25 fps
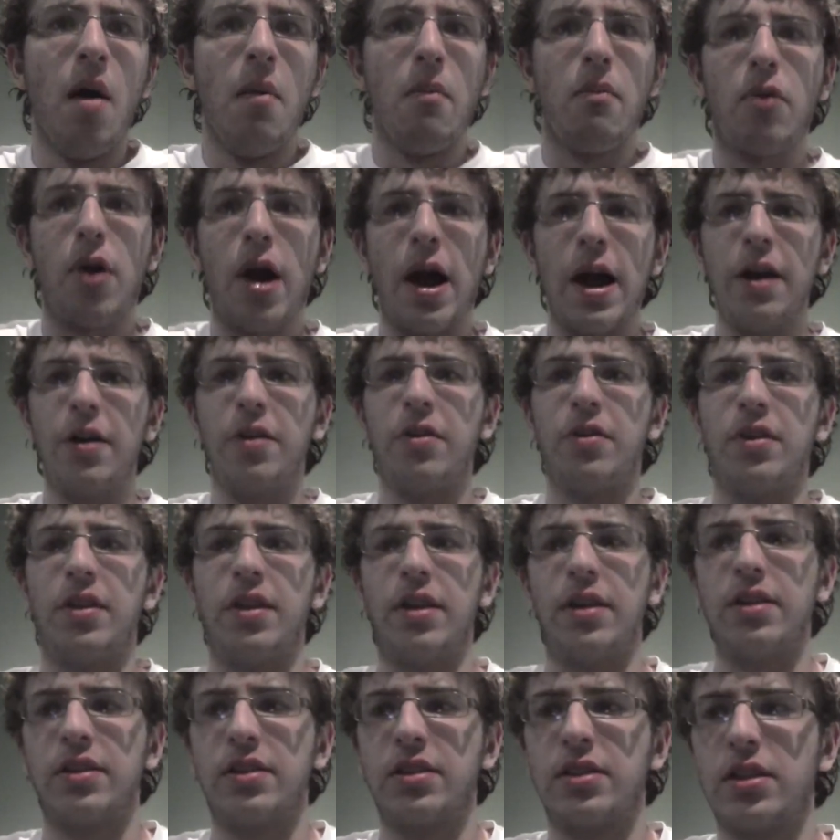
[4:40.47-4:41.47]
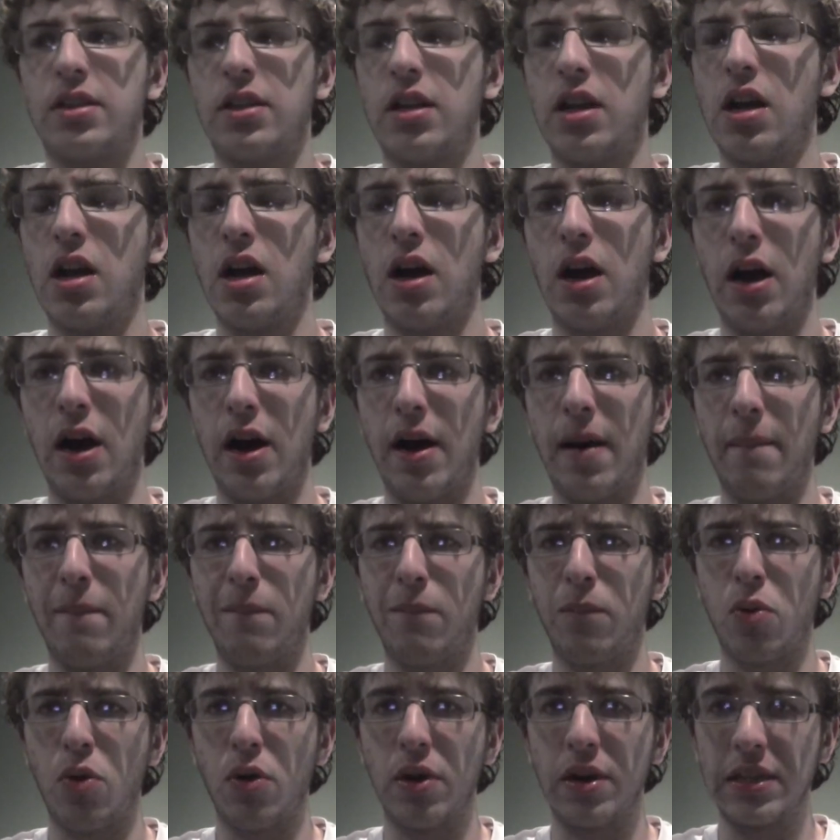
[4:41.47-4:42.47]
prior to this,
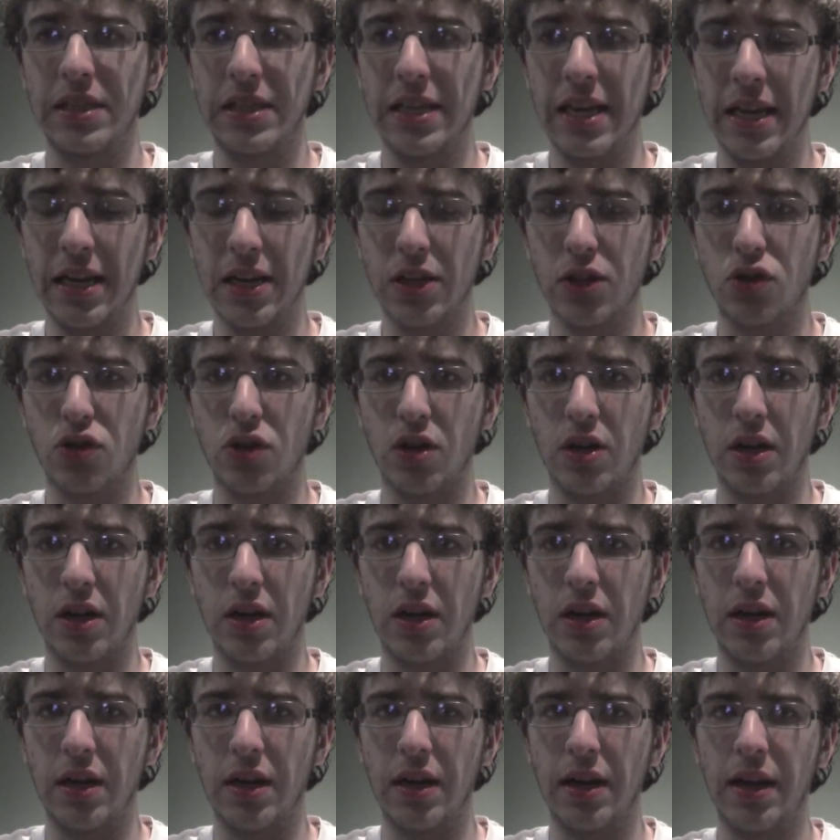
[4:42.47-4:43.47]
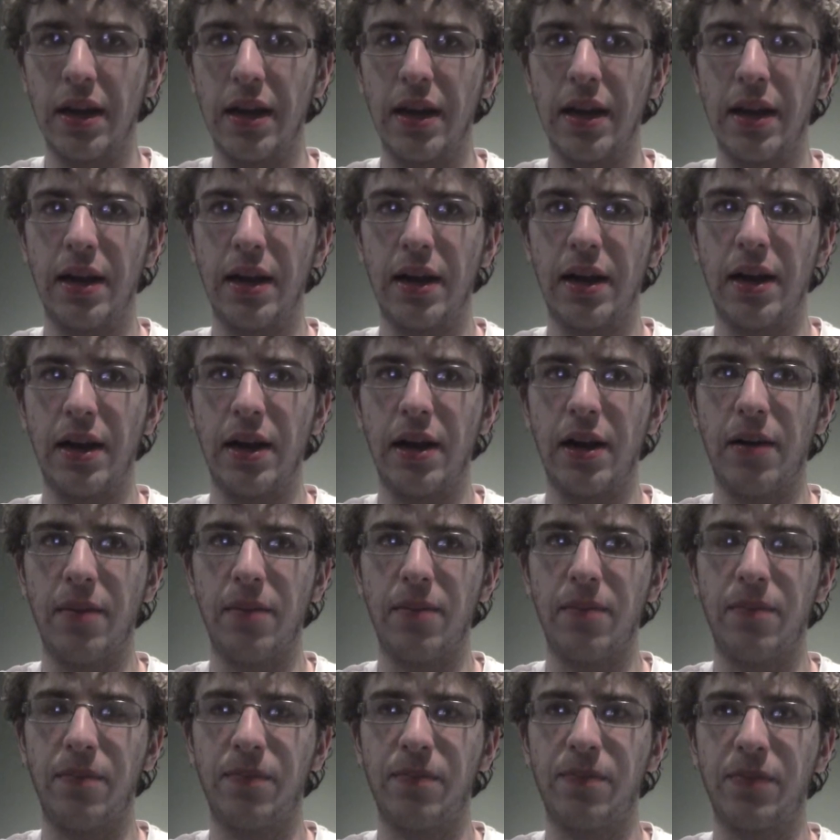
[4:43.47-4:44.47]
um, Poisandra
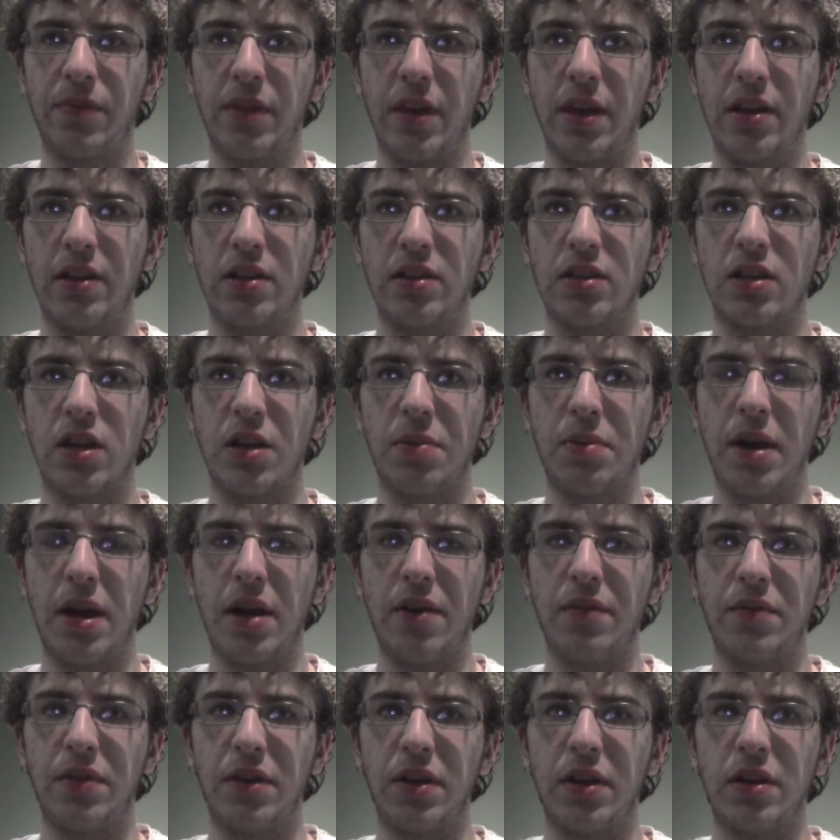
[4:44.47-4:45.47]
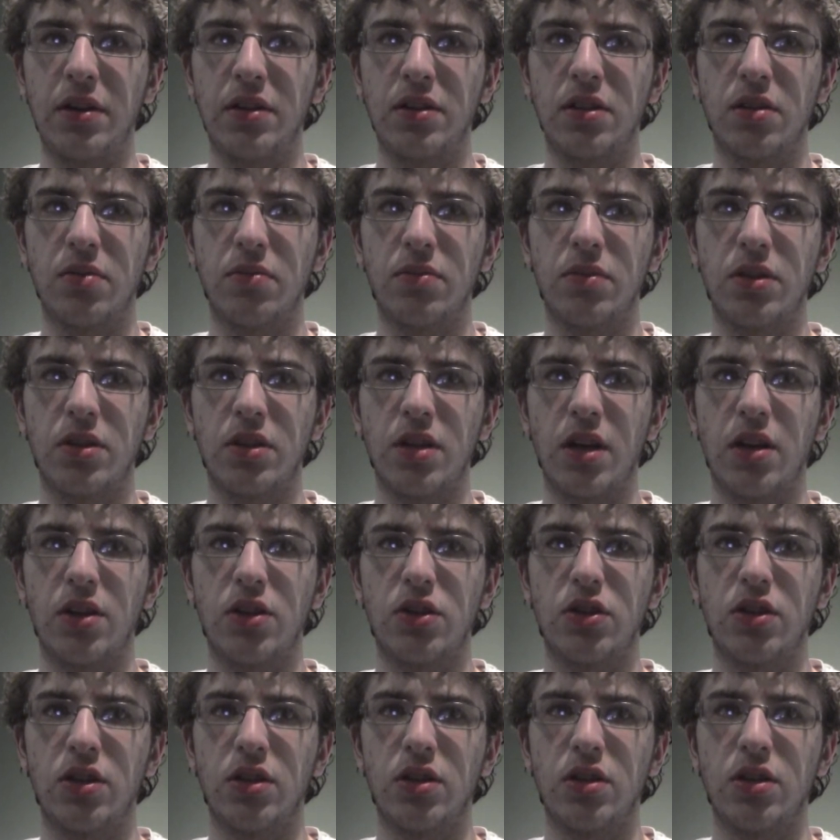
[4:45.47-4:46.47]
um, ends up having some
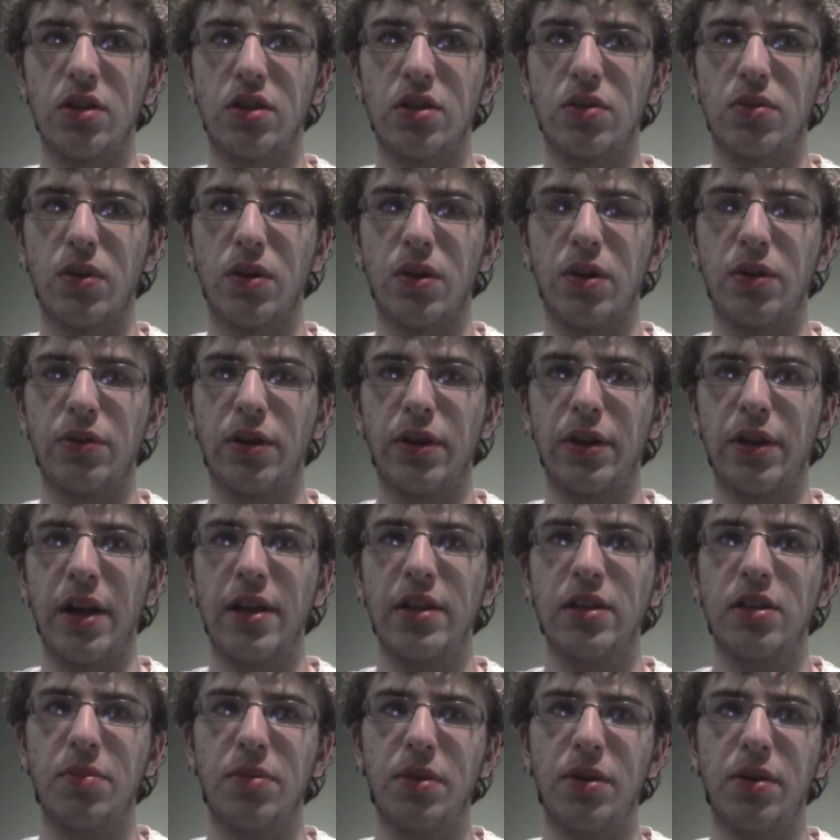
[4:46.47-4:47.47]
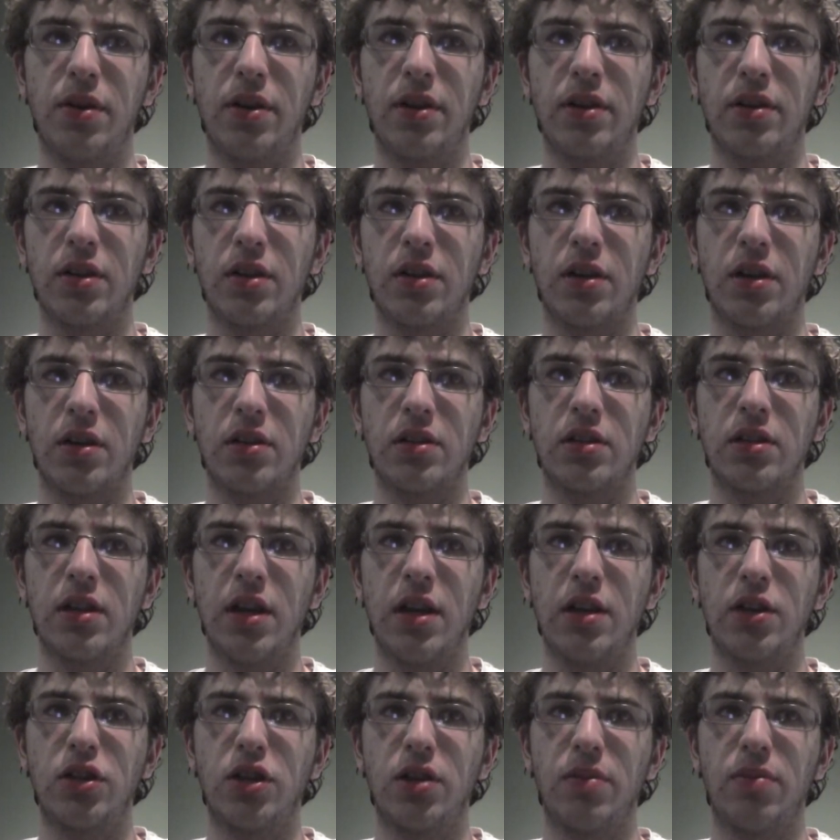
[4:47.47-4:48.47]
discussions. Look, ends up hearing
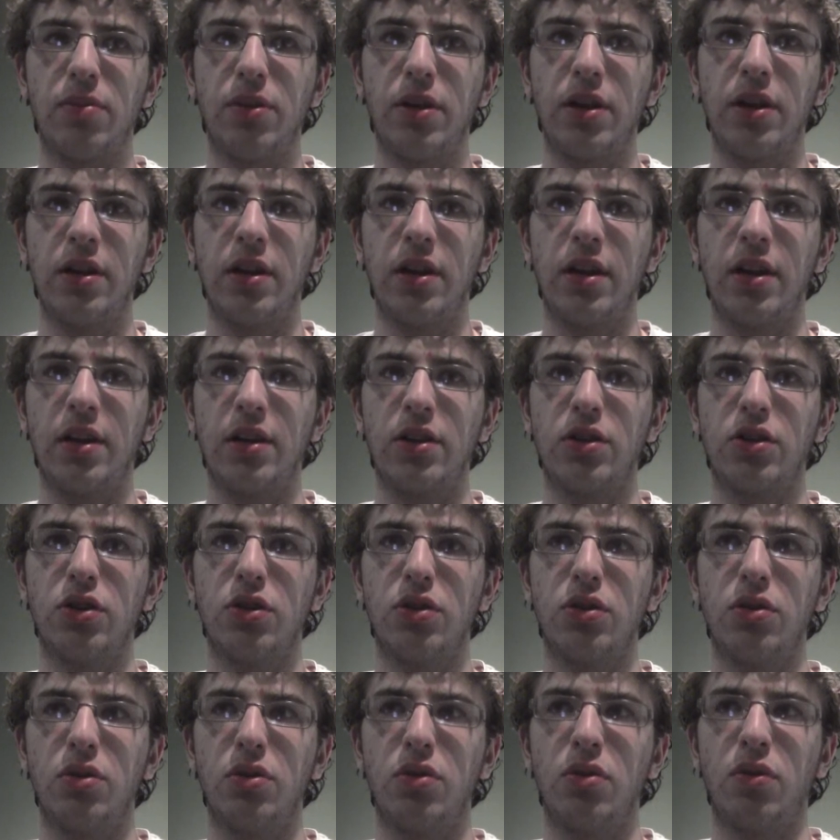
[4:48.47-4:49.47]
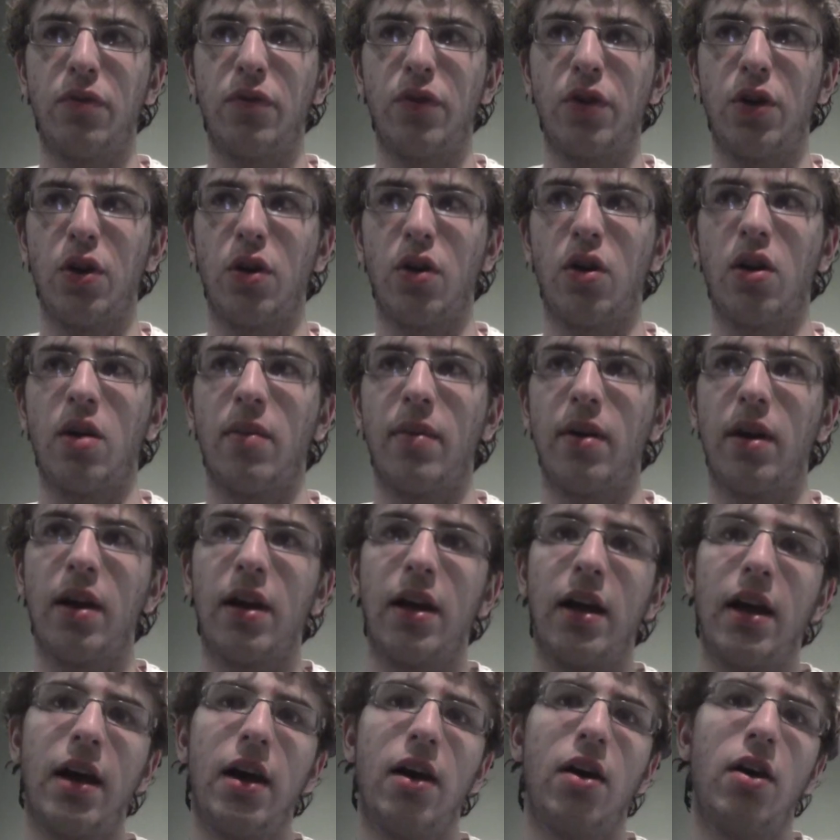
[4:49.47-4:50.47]
Sledge complaining to Fury
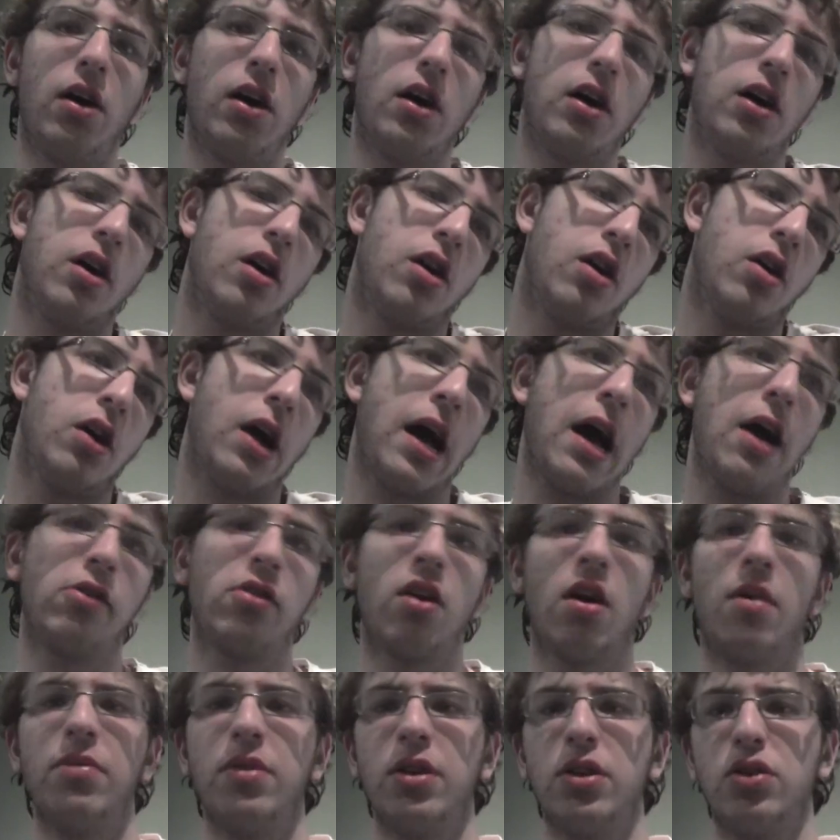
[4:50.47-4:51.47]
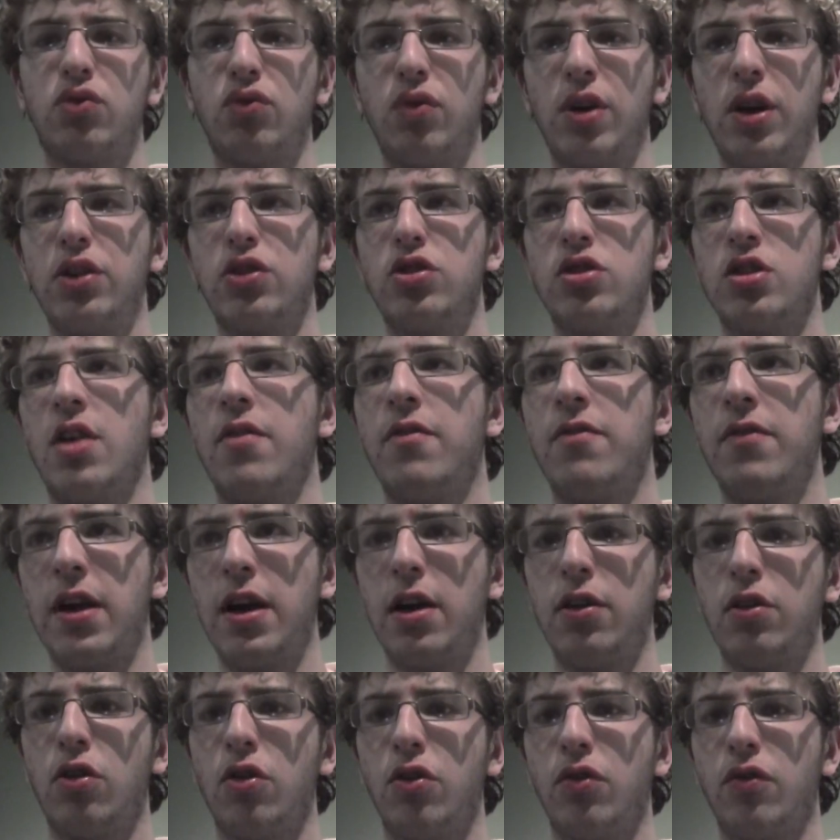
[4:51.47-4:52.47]
about how, oh, how come these Rangers have
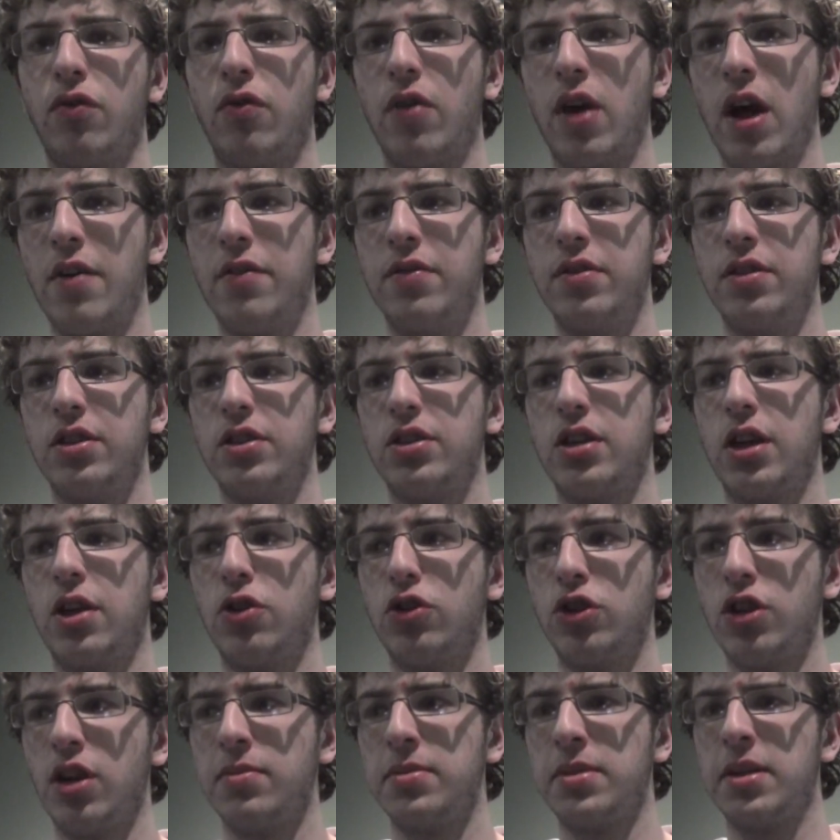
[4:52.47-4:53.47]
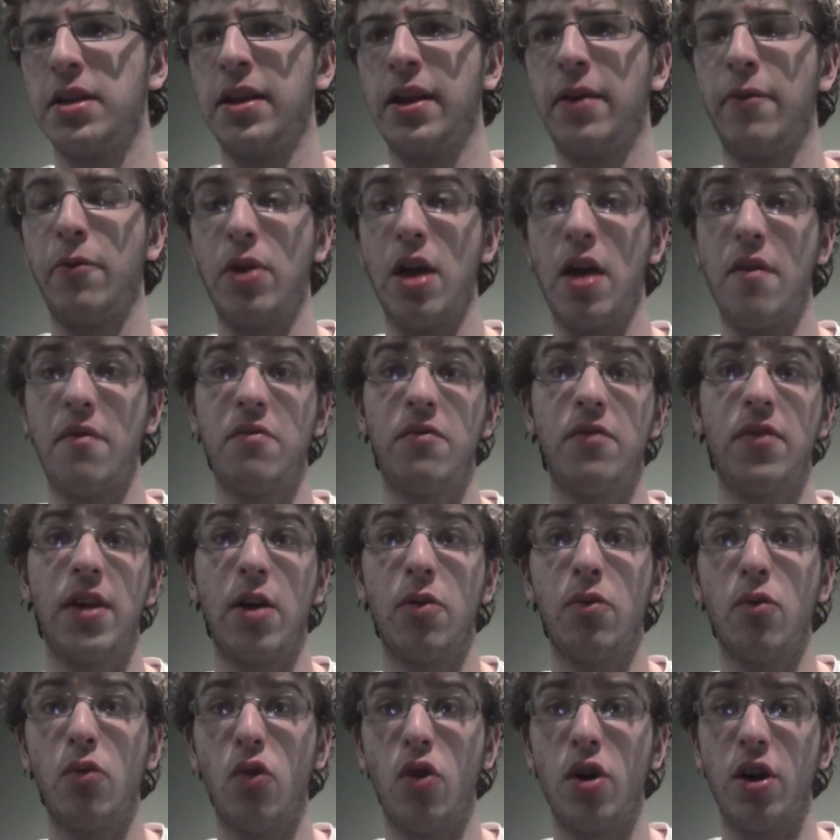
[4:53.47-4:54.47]
found all five of these Energems and yet we haven't
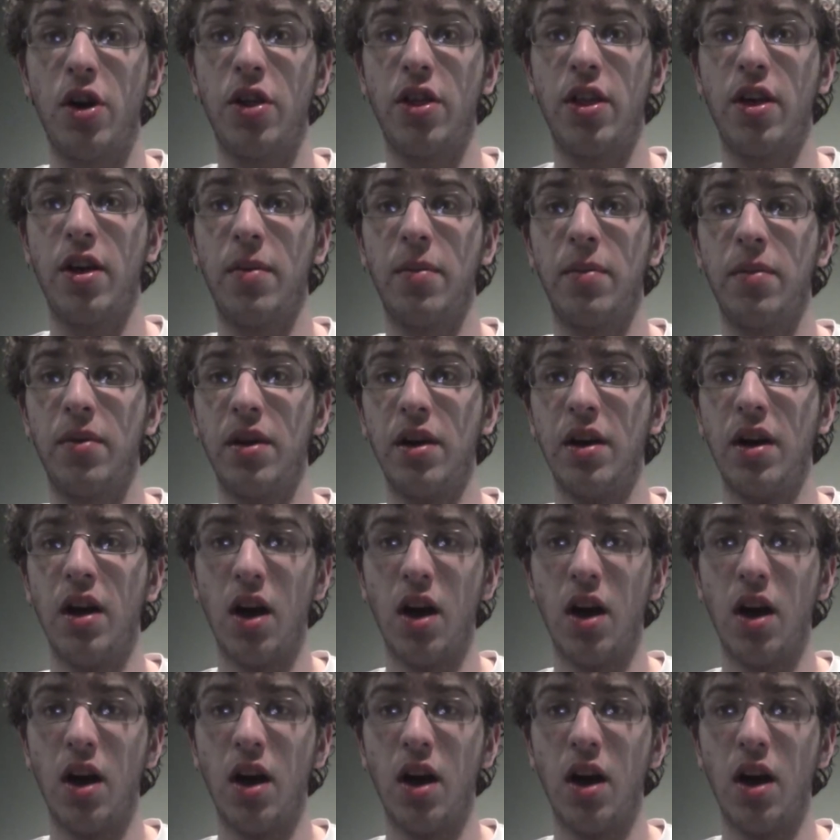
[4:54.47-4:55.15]
found one of them?